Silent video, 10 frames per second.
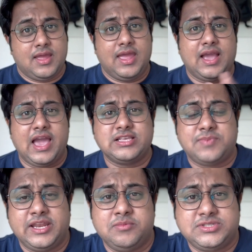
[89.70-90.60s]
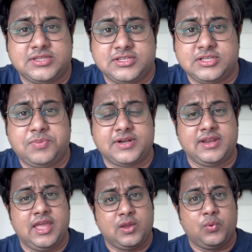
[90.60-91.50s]
Hey guys, my name is Satyajit
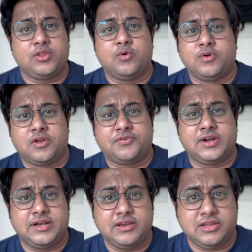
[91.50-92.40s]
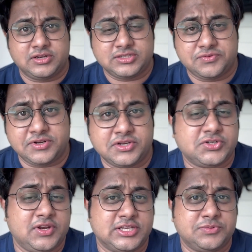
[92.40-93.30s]
Pattnaik with over 13 years of
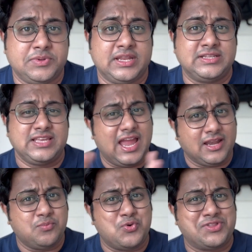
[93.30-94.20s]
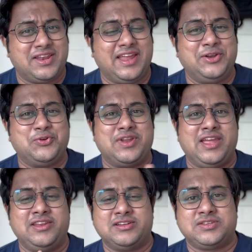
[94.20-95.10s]
industrial experience and more than 8 to
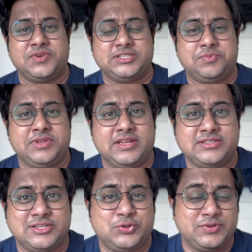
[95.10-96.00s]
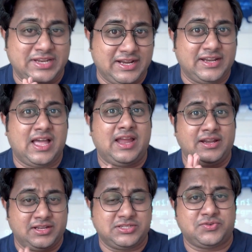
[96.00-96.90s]
9 years of experience into data
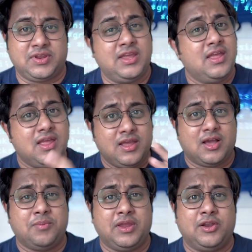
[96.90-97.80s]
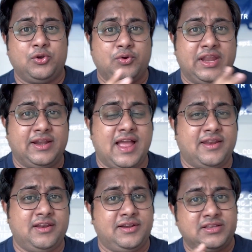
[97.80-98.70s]
industry, coming into data
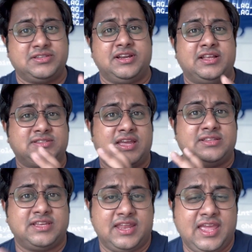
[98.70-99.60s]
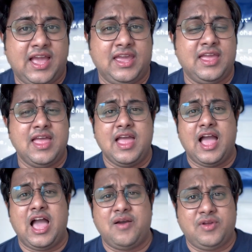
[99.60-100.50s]
analytics, data science and AI.
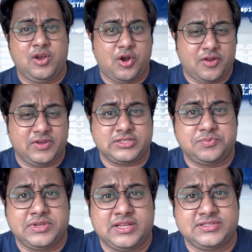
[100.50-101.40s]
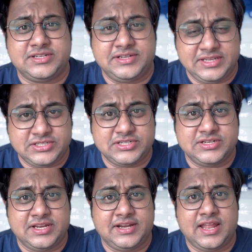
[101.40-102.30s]
I have a lot of experience in teaching
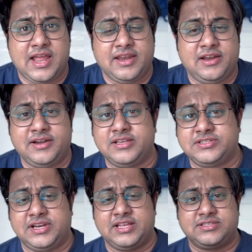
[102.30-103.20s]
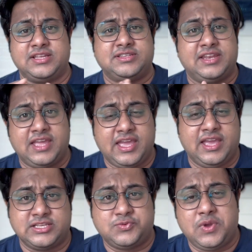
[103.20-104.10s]
data analytics, data science and AI
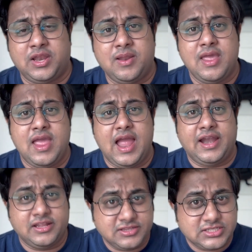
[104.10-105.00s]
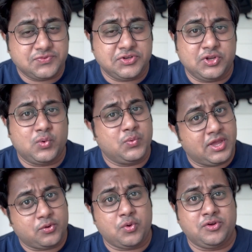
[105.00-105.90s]
as well. And in this video, we
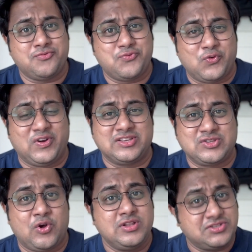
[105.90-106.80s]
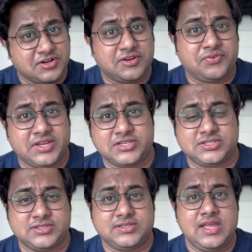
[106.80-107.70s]
are going to focus on
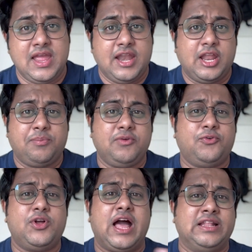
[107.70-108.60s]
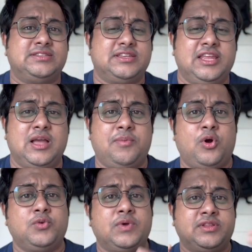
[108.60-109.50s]
certifications. Now, before answering
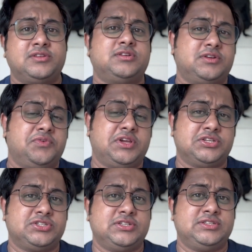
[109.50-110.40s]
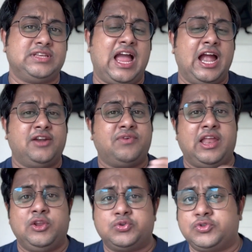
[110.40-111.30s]
about whether certifications add
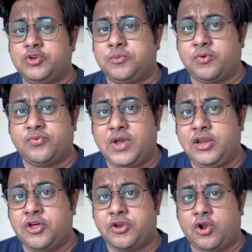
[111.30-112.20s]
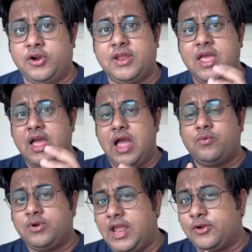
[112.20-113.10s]
values to your profile or not, I
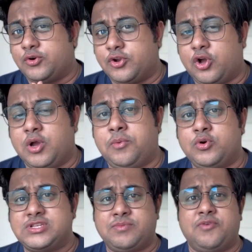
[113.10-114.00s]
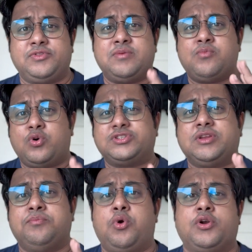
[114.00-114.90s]
would like to talk about some of the most
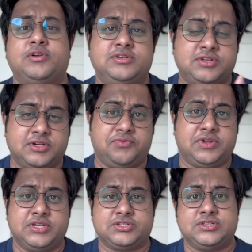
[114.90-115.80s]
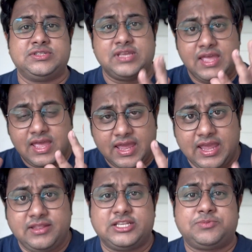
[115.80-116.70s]
important certifications
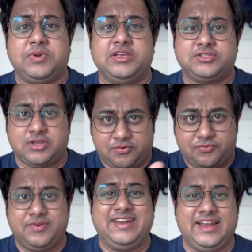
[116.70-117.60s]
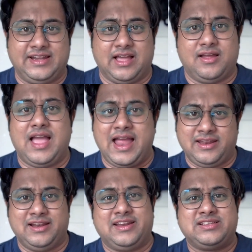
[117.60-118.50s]
in the space of data
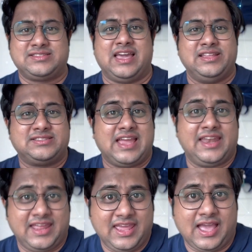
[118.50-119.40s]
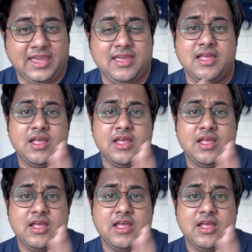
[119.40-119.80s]
analytics, science and AI.